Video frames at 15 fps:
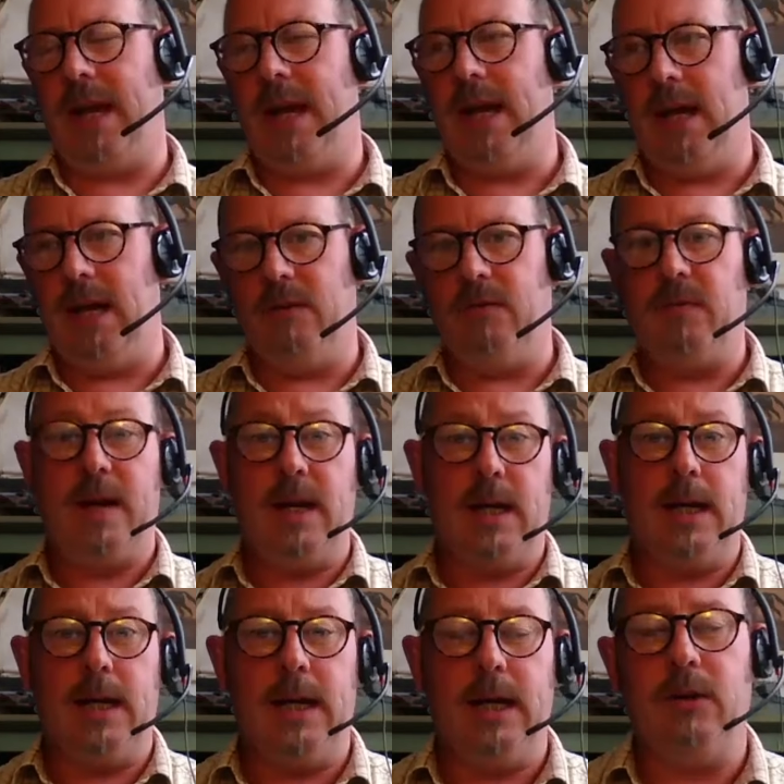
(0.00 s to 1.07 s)
had,
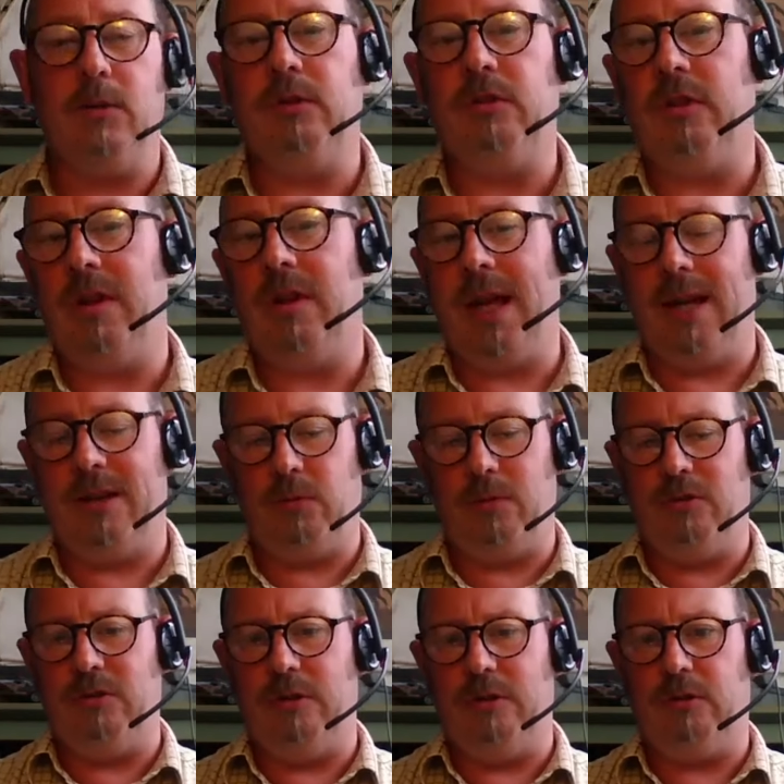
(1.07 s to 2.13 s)
Vega had, was that they had to
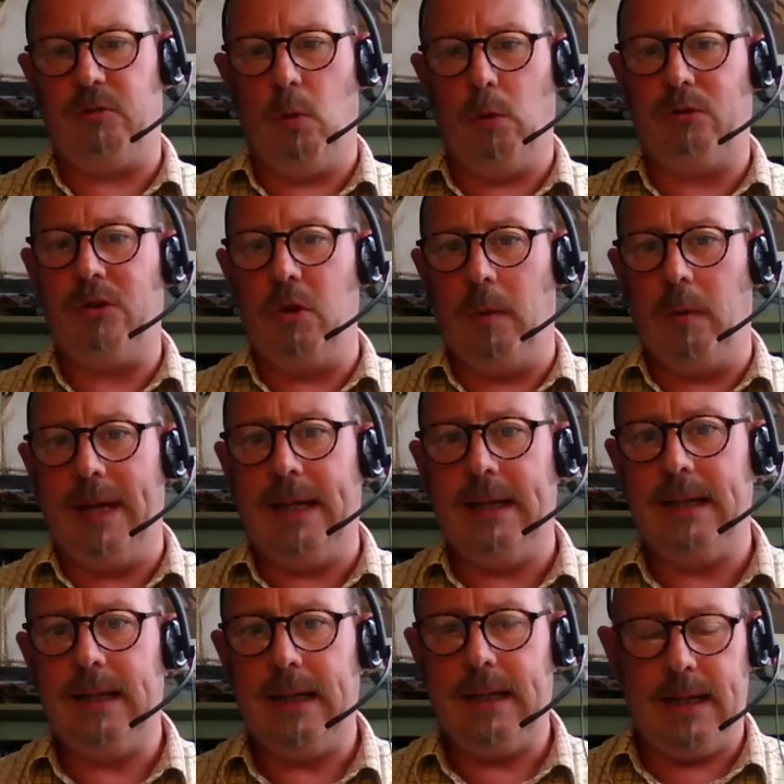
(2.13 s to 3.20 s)
introduce water cooling,
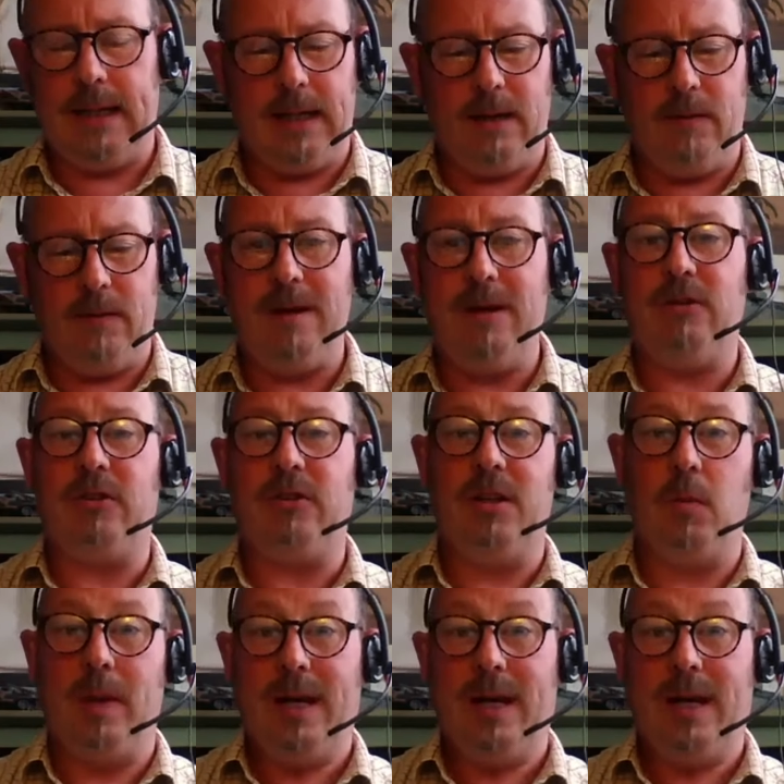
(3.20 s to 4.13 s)
uh, redesign the